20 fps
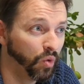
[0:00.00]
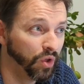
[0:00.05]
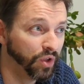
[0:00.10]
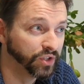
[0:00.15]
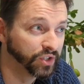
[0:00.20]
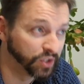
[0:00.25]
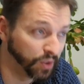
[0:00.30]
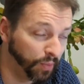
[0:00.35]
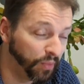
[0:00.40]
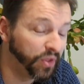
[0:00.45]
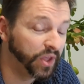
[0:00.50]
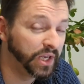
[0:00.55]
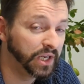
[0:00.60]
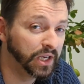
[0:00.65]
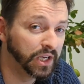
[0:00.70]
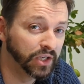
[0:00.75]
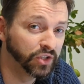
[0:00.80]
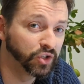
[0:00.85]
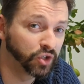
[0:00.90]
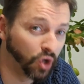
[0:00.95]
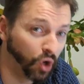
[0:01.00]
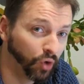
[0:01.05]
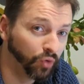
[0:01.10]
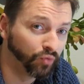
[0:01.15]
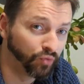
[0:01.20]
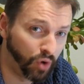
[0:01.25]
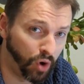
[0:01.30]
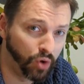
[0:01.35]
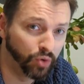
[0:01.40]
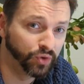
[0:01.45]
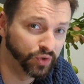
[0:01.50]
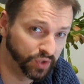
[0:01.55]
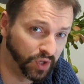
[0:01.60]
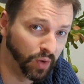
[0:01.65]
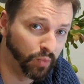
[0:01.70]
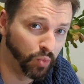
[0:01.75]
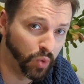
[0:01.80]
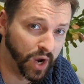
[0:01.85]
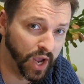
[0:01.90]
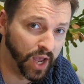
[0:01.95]
Something has gone wrong
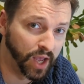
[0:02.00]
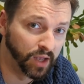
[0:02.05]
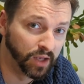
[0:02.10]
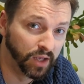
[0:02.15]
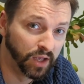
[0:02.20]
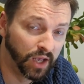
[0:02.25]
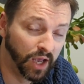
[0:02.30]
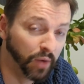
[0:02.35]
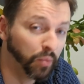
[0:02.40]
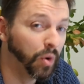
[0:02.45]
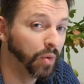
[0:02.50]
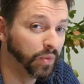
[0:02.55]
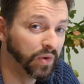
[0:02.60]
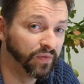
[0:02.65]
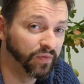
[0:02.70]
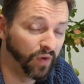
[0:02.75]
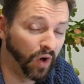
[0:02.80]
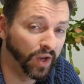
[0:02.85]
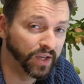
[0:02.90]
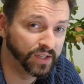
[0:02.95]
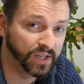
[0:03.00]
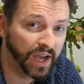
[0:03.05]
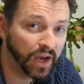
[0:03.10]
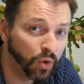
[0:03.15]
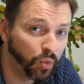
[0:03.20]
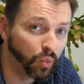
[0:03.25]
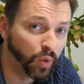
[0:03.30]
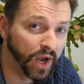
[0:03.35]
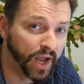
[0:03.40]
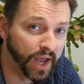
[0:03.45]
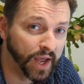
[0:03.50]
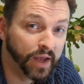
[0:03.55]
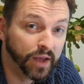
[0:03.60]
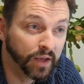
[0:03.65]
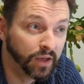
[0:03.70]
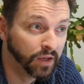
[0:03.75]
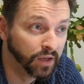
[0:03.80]
somewhere, and when we find out where,